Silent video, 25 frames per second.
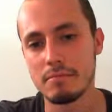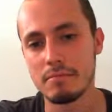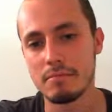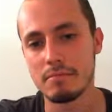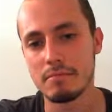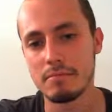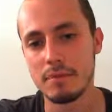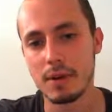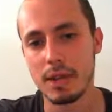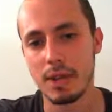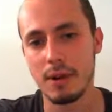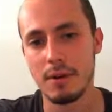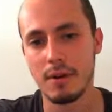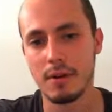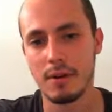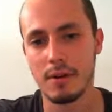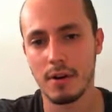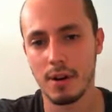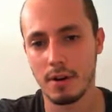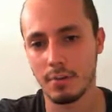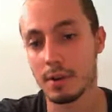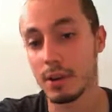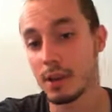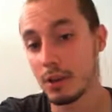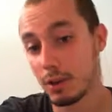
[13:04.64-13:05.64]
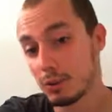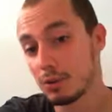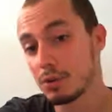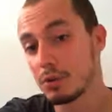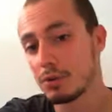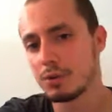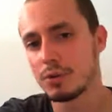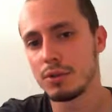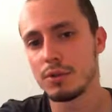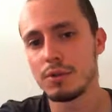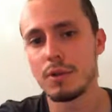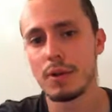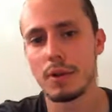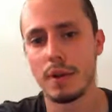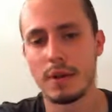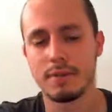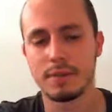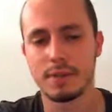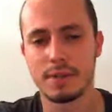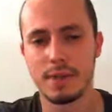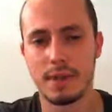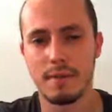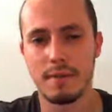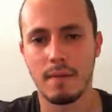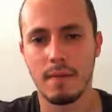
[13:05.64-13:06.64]
here Kramnik also took on
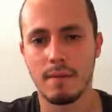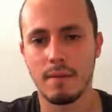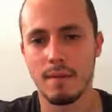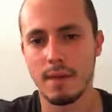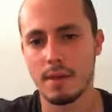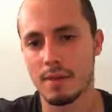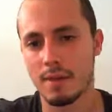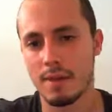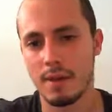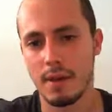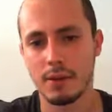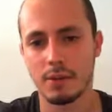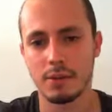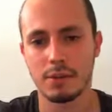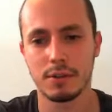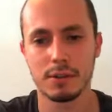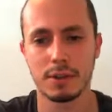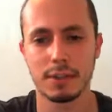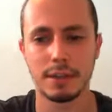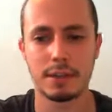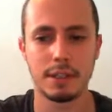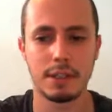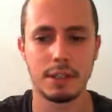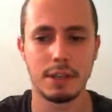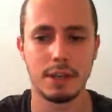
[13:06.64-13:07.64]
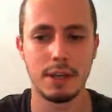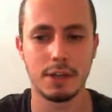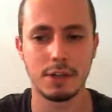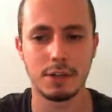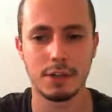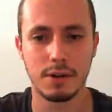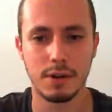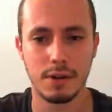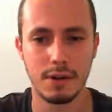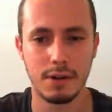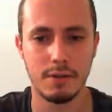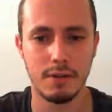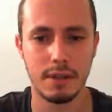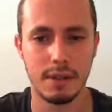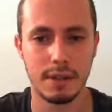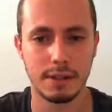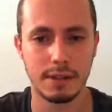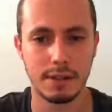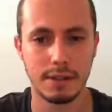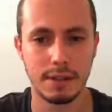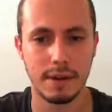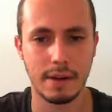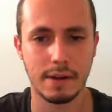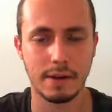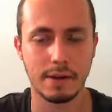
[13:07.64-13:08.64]
f7, very natural continuation of the
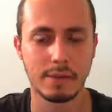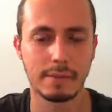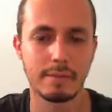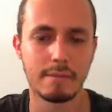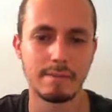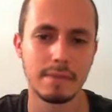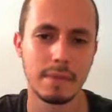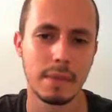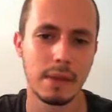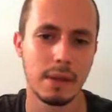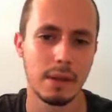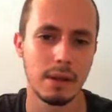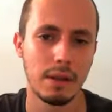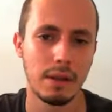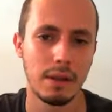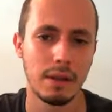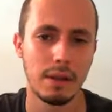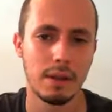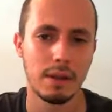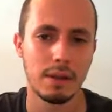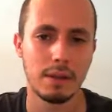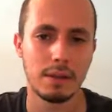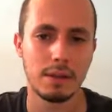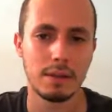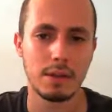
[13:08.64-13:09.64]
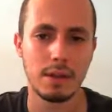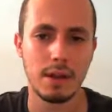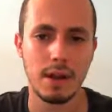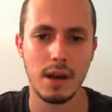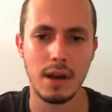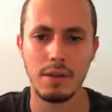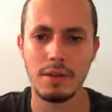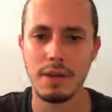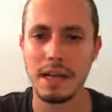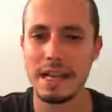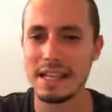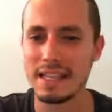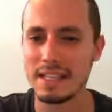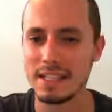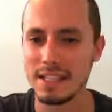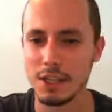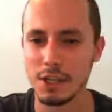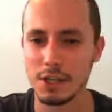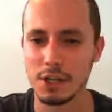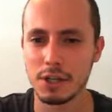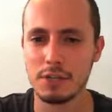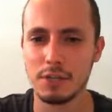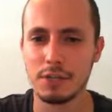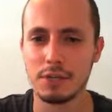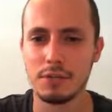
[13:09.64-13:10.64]
attack. So now, in
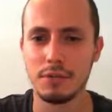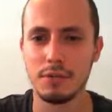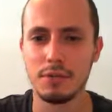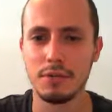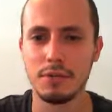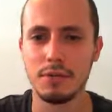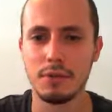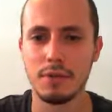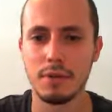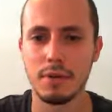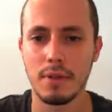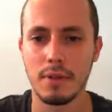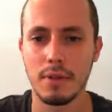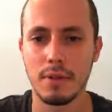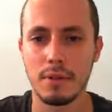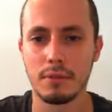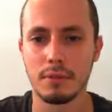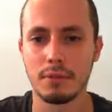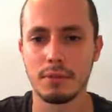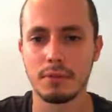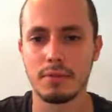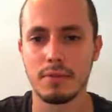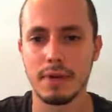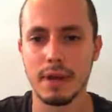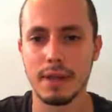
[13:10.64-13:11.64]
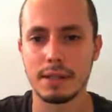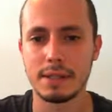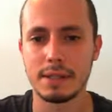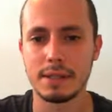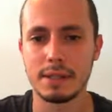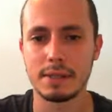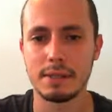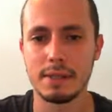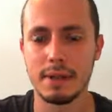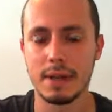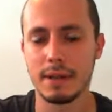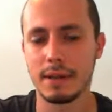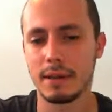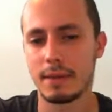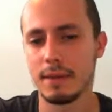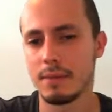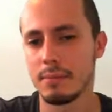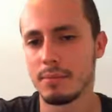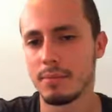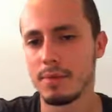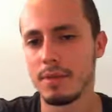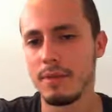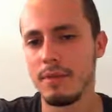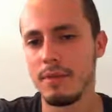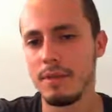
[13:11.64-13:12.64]
addition to those threats, like in the
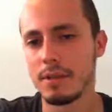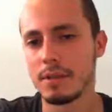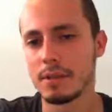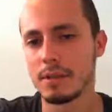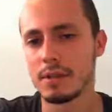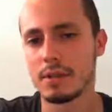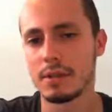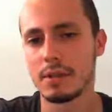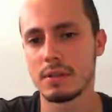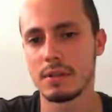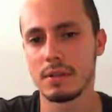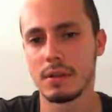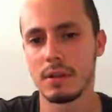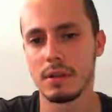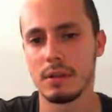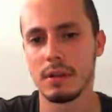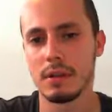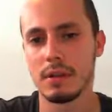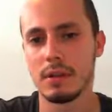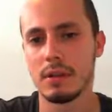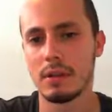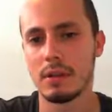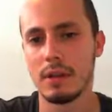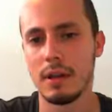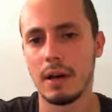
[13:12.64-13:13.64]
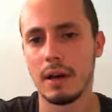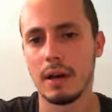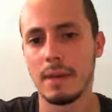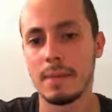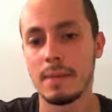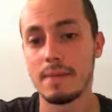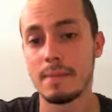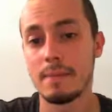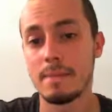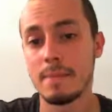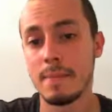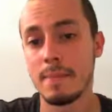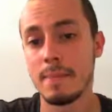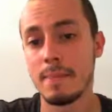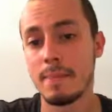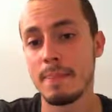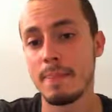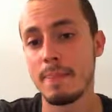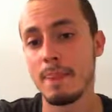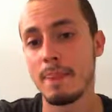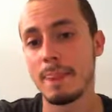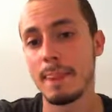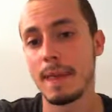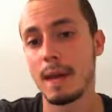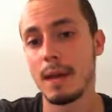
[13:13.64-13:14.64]
previous line,
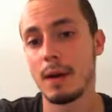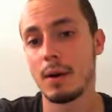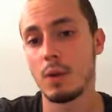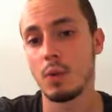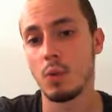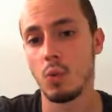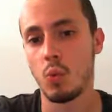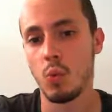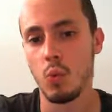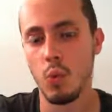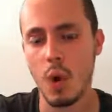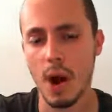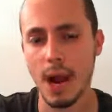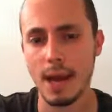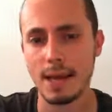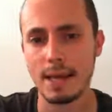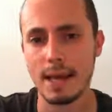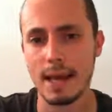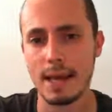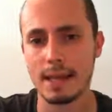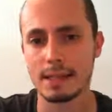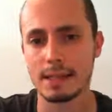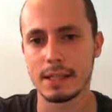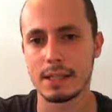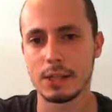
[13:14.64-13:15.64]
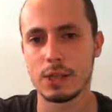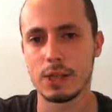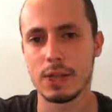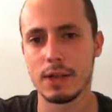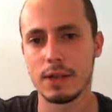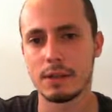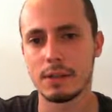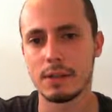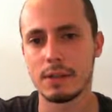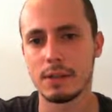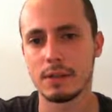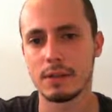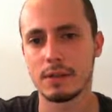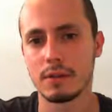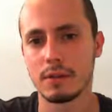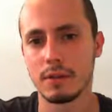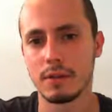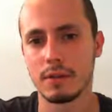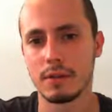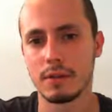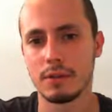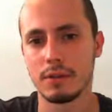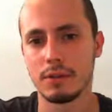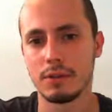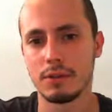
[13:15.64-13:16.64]
white has a chance
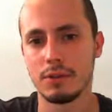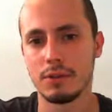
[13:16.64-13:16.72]
to